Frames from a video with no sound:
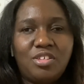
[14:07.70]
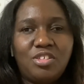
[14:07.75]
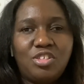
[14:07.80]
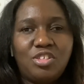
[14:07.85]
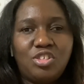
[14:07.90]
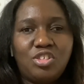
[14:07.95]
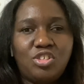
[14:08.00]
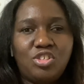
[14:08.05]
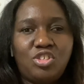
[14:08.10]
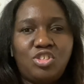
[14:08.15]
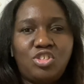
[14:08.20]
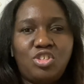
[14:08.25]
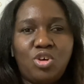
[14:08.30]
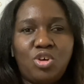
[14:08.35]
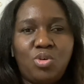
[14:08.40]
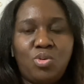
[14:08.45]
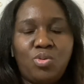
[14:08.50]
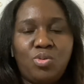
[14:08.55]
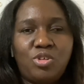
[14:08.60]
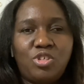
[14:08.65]

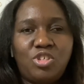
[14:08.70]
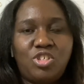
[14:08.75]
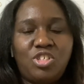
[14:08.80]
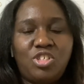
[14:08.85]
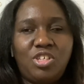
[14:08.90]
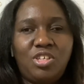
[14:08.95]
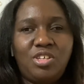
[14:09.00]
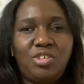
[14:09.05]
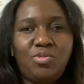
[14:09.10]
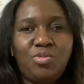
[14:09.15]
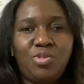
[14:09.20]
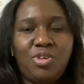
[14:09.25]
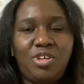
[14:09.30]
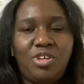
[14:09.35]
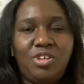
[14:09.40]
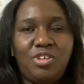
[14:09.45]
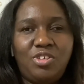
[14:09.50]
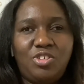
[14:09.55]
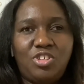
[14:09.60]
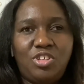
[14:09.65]
So she
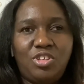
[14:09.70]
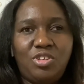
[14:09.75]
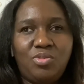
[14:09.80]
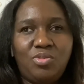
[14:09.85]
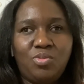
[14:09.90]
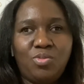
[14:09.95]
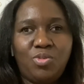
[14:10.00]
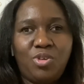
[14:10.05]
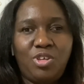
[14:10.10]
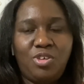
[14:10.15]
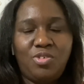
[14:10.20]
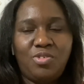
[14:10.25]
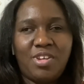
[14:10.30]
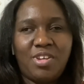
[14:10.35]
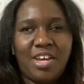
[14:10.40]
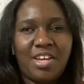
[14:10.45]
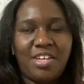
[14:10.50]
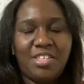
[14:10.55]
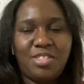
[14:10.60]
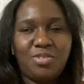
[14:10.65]

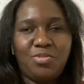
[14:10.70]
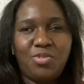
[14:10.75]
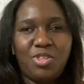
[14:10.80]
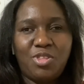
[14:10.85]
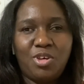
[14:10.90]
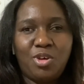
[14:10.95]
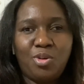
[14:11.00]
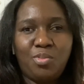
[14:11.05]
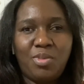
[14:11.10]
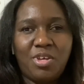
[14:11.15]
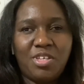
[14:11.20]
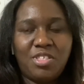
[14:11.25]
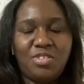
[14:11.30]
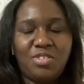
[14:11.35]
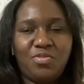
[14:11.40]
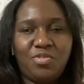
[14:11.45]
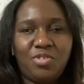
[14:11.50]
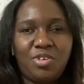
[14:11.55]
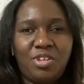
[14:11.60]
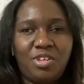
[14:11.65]
reunites with her best
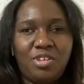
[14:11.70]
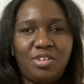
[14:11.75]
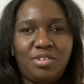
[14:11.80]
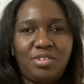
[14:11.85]
friend,